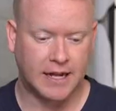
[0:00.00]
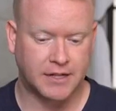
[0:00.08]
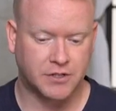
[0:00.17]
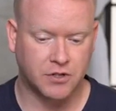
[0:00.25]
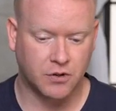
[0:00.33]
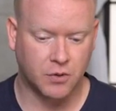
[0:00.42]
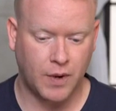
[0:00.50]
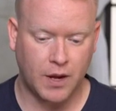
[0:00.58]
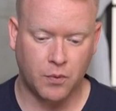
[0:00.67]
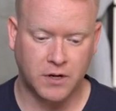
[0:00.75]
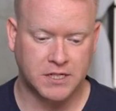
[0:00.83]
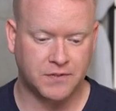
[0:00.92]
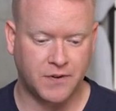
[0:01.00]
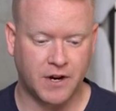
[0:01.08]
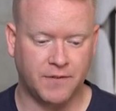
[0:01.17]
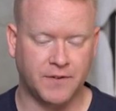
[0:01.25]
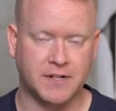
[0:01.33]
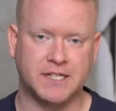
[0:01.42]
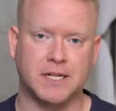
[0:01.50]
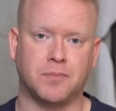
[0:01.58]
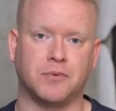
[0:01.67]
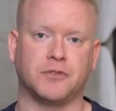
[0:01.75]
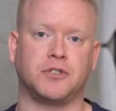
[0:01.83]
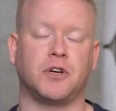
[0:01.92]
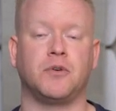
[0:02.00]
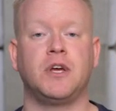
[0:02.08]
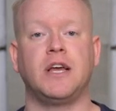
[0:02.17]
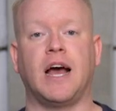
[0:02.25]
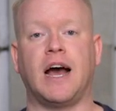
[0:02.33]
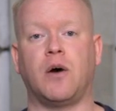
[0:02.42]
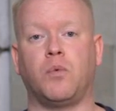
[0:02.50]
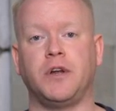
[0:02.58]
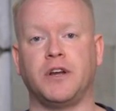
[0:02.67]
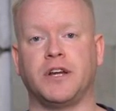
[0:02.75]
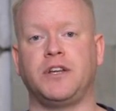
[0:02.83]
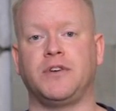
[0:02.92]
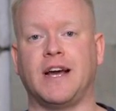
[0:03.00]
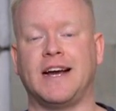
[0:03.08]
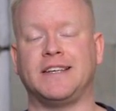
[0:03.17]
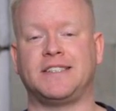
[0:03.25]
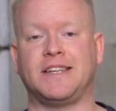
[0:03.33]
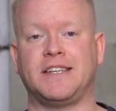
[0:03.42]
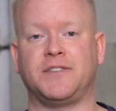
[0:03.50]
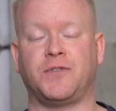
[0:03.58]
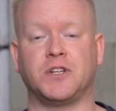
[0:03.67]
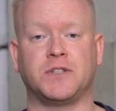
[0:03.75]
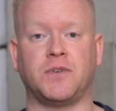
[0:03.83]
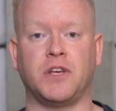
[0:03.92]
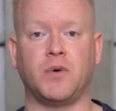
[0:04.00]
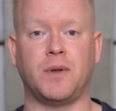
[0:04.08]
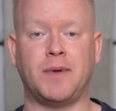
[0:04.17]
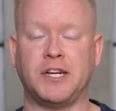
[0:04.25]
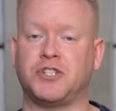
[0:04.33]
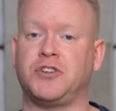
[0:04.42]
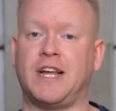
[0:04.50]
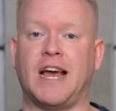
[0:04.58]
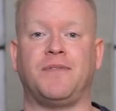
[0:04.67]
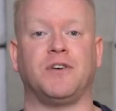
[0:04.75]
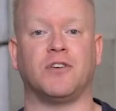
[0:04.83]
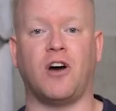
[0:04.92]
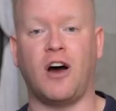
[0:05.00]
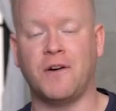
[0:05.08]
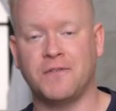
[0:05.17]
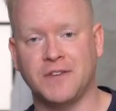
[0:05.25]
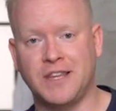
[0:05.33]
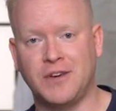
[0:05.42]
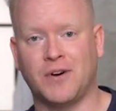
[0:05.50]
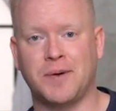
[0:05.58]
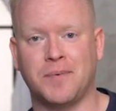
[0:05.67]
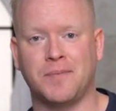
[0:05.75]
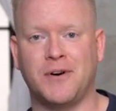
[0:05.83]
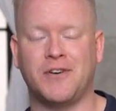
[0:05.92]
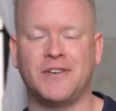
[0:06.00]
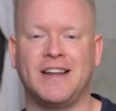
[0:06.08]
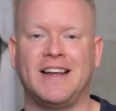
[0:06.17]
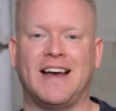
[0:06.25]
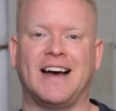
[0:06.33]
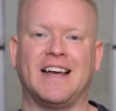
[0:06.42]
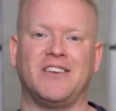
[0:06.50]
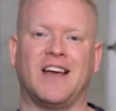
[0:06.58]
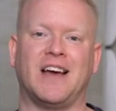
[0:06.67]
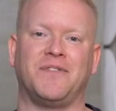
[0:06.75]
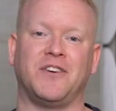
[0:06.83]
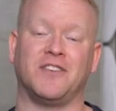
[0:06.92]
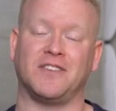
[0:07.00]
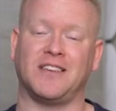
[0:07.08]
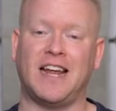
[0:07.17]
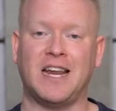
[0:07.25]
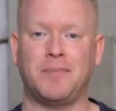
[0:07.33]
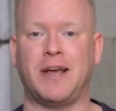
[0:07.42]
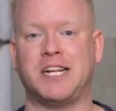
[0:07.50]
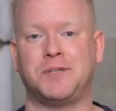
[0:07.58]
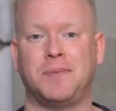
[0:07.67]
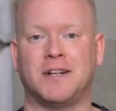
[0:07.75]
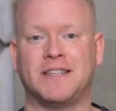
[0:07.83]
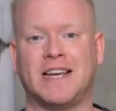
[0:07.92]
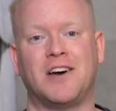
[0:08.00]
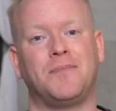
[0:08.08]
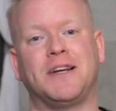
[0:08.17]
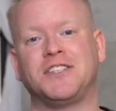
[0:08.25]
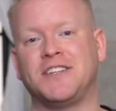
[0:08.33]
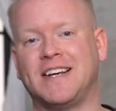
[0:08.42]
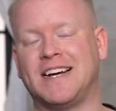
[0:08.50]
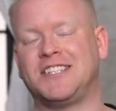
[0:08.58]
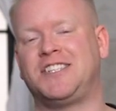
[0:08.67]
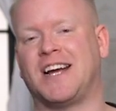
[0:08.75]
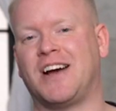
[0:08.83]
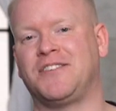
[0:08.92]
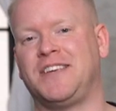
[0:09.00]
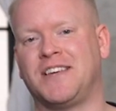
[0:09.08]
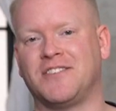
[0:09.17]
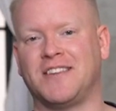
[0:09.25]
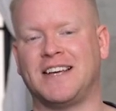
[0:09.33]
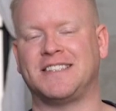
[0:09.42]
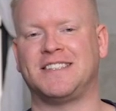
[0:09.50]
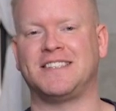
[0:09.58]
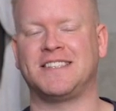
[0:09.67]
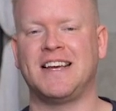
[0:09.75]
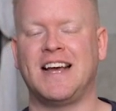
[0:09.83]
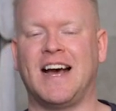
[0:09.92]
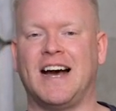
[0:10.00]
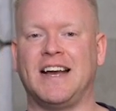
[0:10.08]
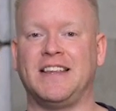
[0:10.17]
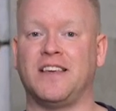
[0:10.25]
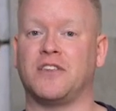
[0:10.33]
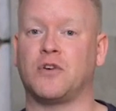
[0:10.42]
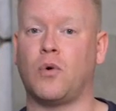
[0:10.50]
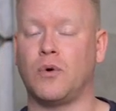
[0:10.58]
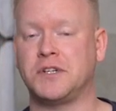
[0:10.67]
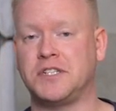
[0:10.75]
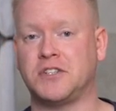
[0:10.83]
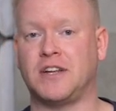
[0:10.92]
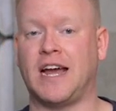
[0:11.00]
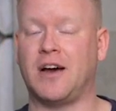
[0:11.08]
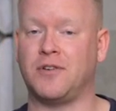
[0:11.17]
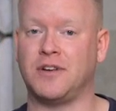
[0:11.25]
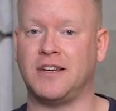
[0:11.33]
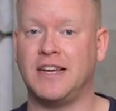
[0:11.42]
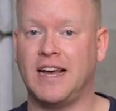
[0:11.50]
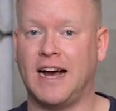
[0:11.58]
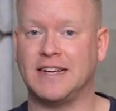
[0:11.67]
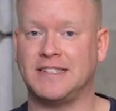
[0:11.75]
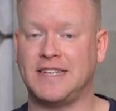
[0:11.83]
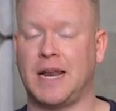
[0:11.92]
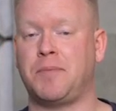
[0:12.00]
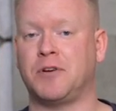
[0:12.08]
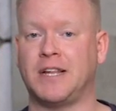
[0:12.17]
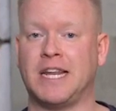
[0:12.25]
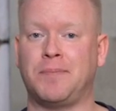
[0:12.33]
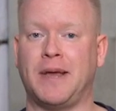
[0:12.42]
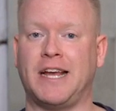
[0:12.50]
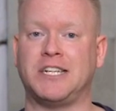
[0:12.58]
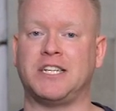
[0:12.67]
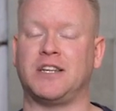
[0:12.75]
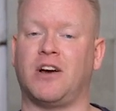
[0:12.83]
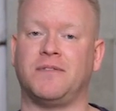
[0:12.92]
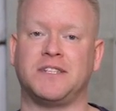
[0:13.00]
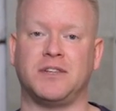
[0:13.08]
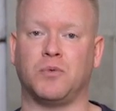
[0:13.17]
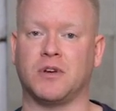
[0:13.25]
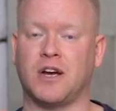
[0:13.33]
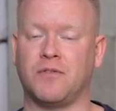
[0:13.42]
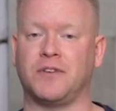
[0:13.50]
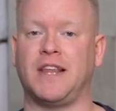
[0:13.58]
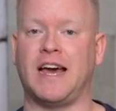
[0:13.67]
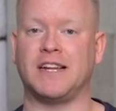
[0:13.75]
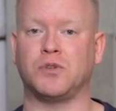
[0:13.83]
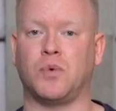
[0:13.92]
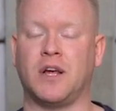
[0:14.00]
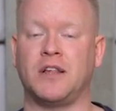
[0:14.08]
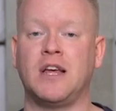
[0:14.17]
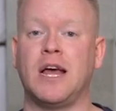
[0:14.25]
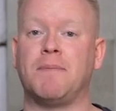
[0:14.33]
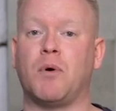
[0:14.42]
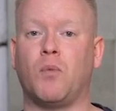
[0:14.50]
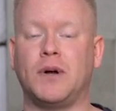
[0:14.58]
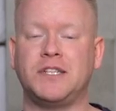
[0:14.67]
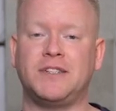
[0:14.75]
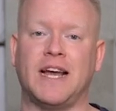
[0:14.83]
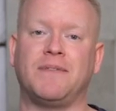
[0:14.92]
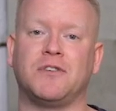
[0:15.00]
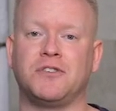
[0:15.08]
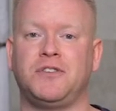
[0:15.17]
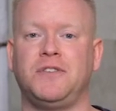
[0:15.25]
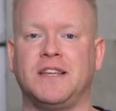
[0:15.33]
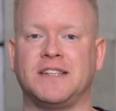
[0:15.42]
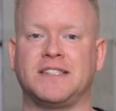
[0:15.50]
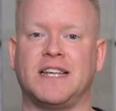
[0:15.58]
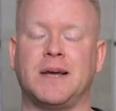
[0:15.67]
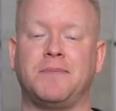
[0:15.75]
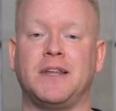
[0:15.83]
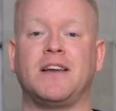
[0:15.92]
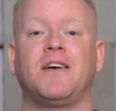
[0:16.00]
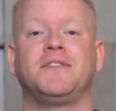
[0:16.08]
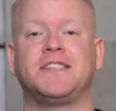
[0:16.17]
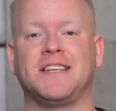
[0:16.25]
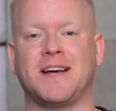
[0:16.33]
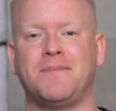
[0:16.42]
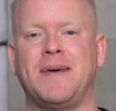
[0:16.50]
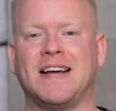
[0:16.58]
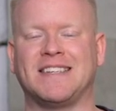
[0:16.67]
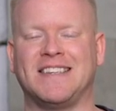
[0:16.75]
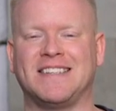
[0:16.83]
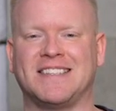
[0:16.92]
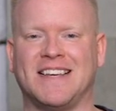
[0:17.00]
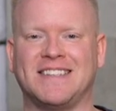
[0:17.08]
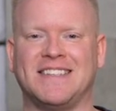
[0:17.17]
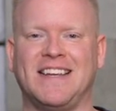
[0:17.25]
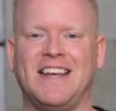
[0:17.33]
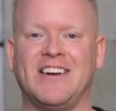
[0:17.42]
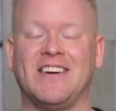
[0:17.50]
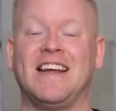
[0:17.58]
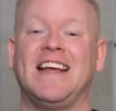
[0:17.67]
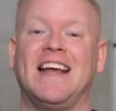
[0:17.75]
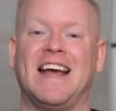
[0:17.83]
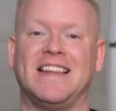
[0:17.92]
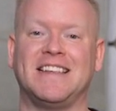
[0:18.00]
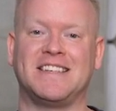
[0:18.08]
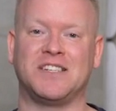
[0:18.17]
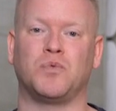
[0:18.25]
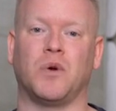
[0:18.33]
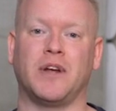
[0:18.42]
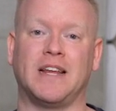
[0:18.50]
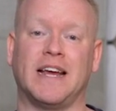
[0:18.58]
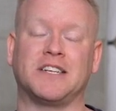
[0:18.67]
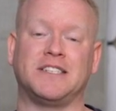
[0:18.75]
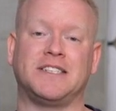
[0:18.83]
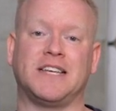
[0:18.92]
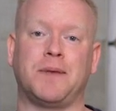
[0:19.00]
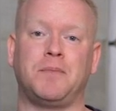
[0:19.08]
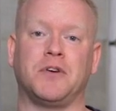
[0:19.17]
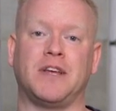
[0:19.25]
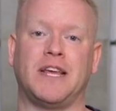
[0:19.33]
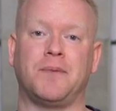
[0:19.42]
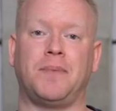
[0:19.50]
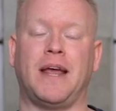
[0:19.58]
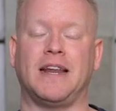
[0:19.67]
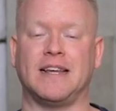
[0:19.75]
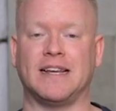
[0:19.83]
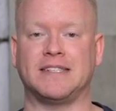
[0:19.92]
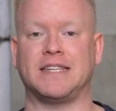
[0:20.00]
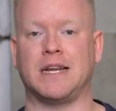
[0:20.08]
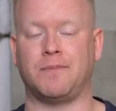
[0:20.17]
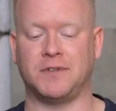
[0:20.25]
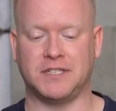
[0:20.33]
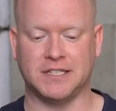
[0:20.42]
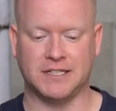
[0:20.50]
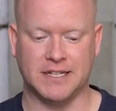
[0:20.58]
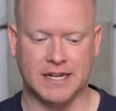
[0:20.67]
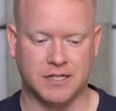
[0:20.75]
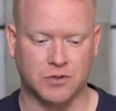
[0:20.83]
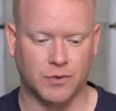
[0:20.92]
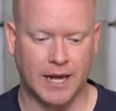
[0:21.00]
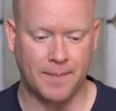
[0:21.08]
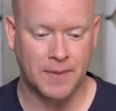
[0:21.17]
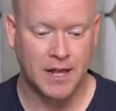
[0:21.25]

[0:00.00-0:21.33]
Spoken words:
And so the way it works is very, very simple. So what you're going to do, guys, is first of all, you want to make sure you have your offer that you want to promote. You have your landing page built out. Make sure you guys check out the other lessons and the other courses on how to set up your landing page, and obviously we'll cover that as well. But once you have those two things set up, then obviously come back to this lesson here, and this is where you can actually set up your campaign and get set up for success, okay?